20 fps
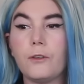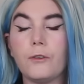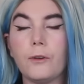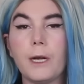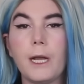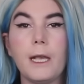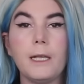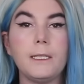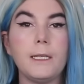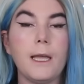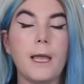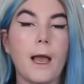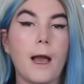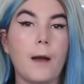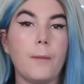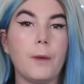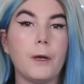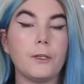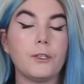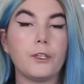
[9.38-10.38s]
crazy
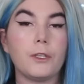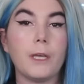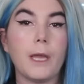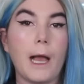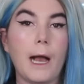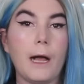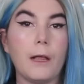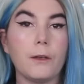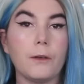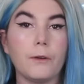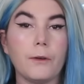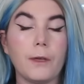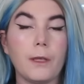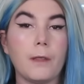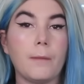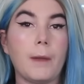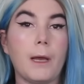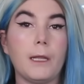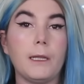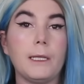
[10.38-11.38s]
how much the
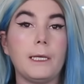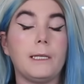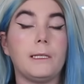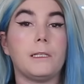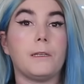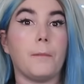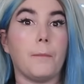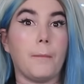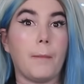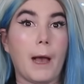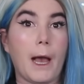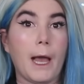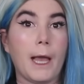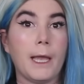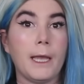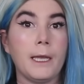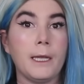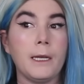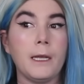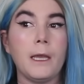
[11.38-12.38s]
algorithm, at least
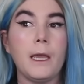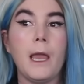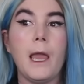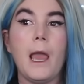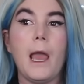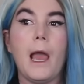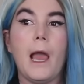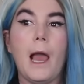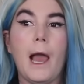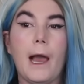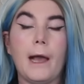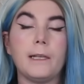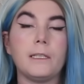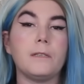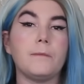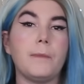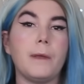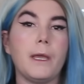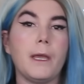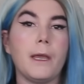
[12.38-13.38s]
mine,
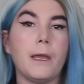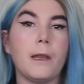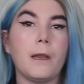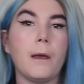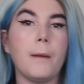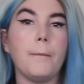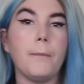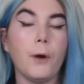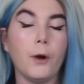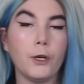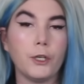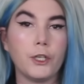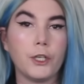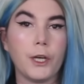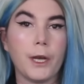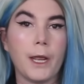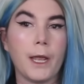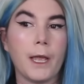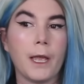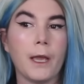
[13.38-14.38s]
has been
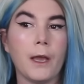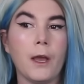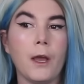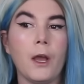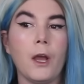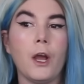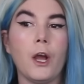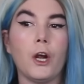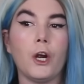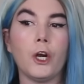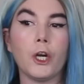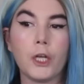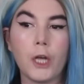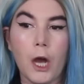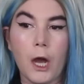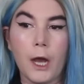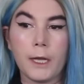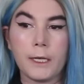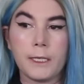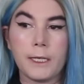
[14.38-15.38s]
pushing her
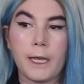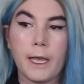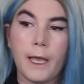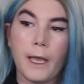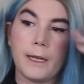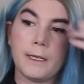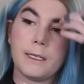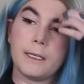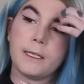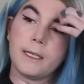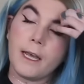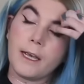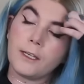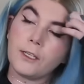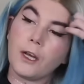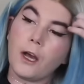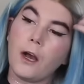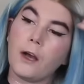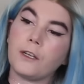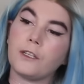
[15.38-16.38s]
content,
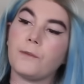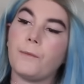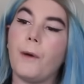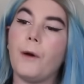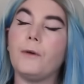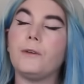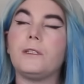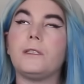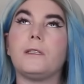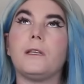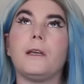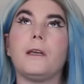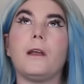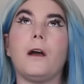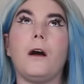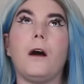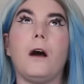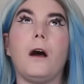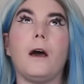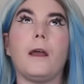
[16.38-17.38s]
TikToks
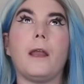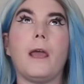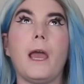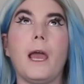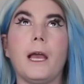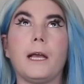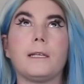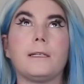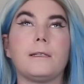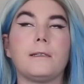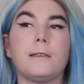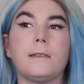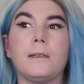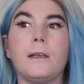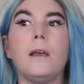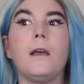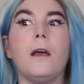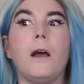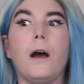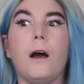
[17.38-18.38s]
posted on
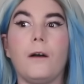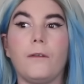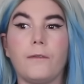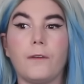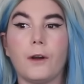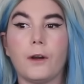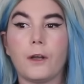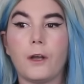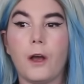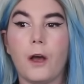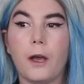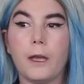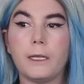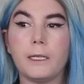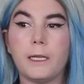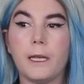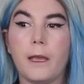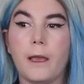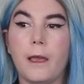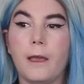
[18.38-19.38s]
X of her
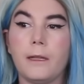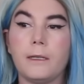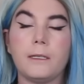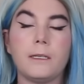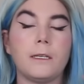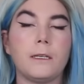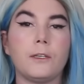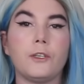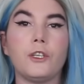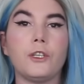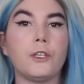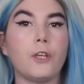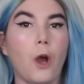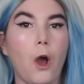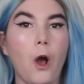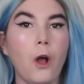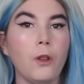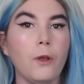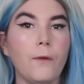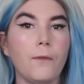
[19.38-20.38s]
content, just
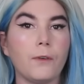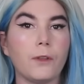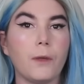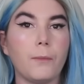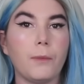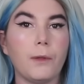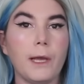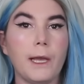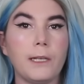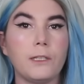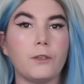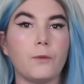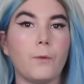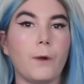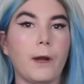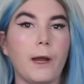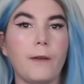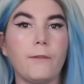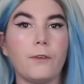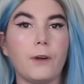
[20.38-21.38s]
all over the place,
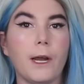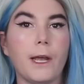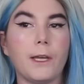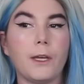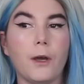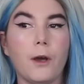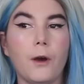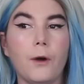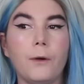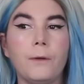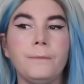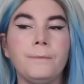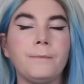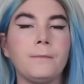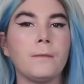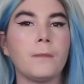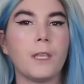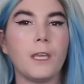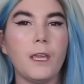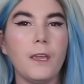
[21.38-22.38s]
wherever I go.
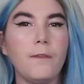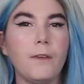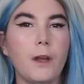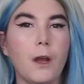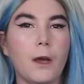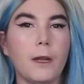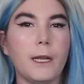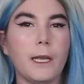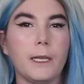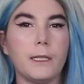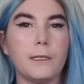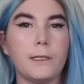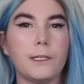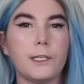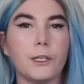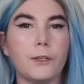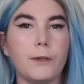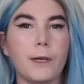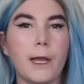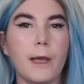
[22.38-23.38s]
Even on
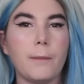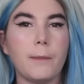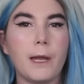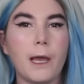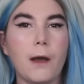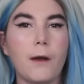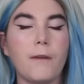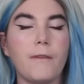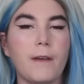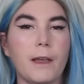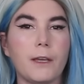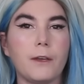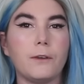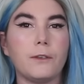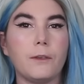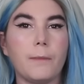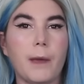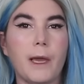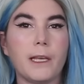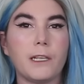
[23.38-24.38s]
Instagram now, if I go
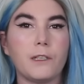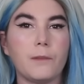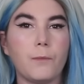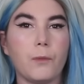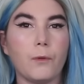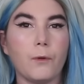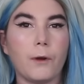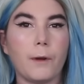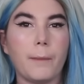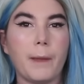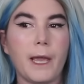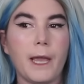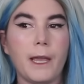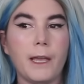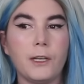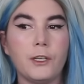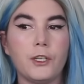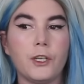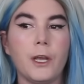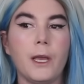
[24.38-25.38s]
to my explore
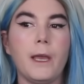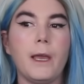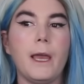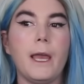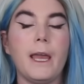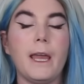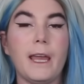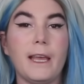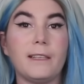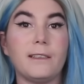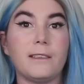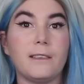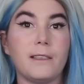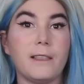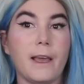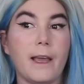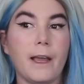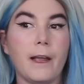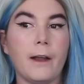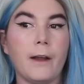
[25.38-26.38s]
page, it's
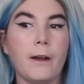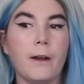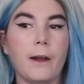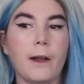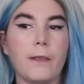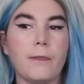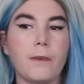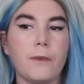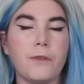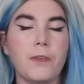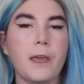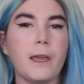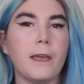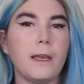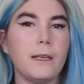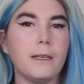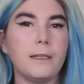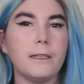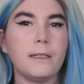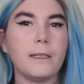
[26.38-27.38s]
there. And the thing
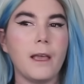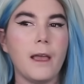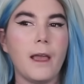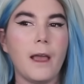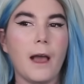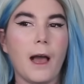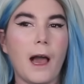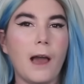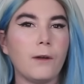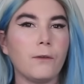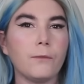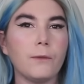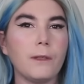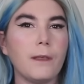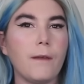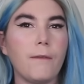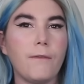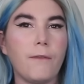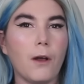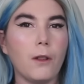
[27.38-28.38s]
is, I don't
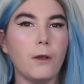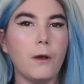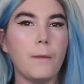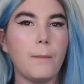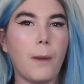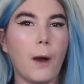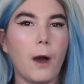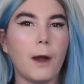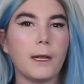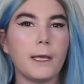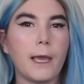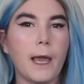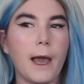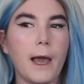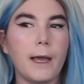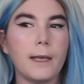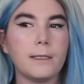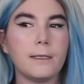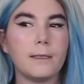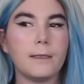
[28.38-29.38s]
really follow
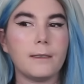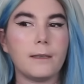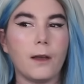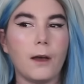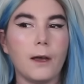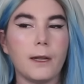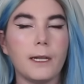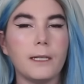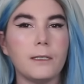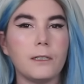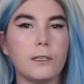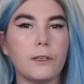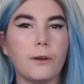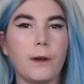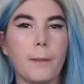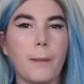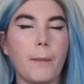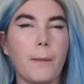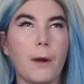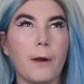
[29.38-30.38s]
podcasts on
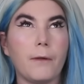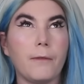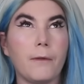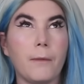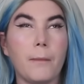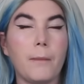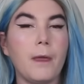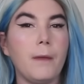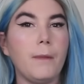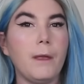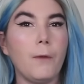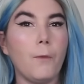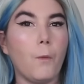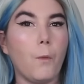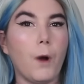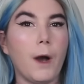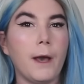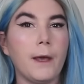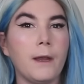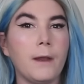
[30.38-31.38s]
Instagram apart from maybe
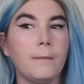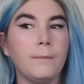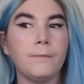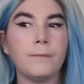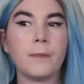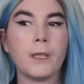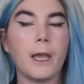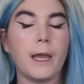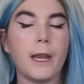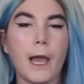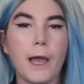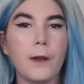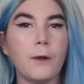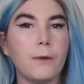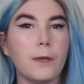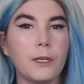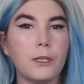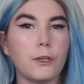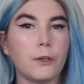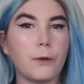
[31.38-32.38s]
one, and I
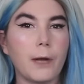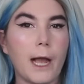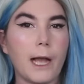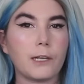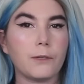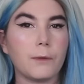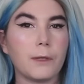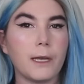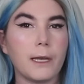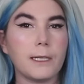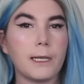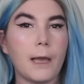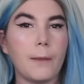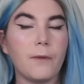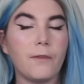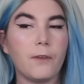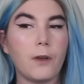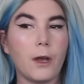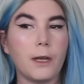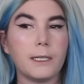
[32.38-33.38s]
don't interact with that
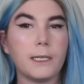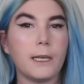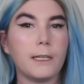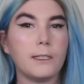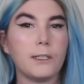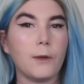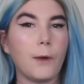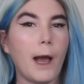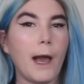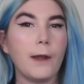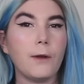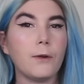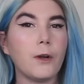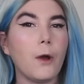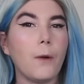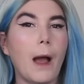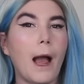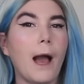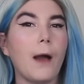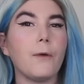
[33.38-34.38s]
type of content, so I don't
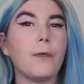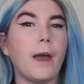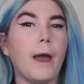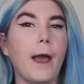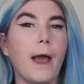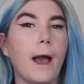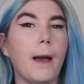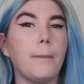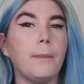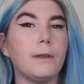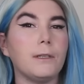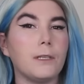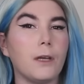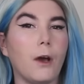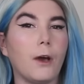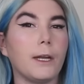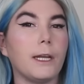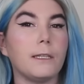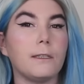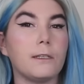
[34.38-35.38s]
know how that happened
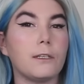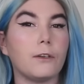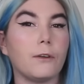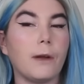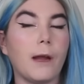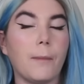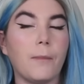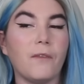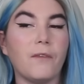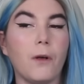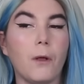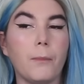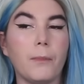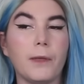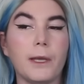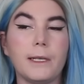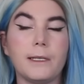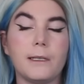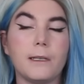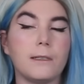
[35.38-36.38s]
on Instagram of all
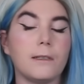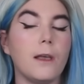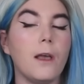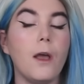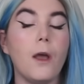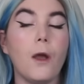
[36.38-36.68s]
places.